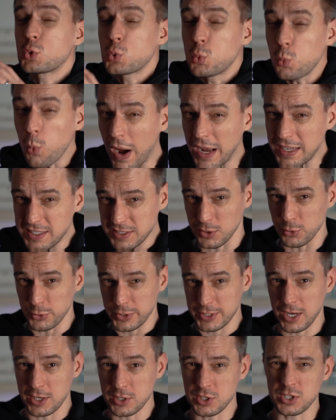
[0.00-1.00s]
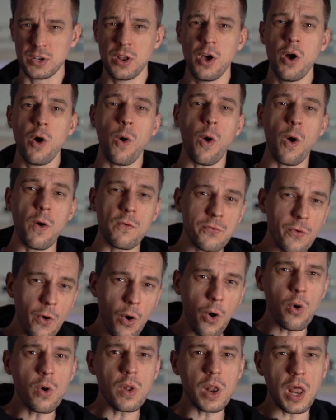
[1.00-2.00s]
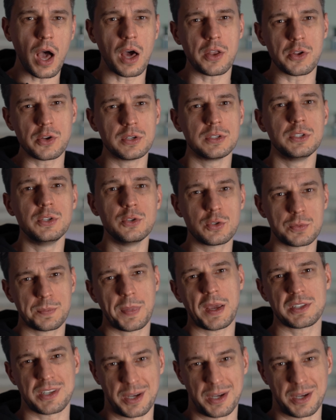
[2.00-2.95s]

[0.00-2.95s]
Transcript: twice the retention of all other new space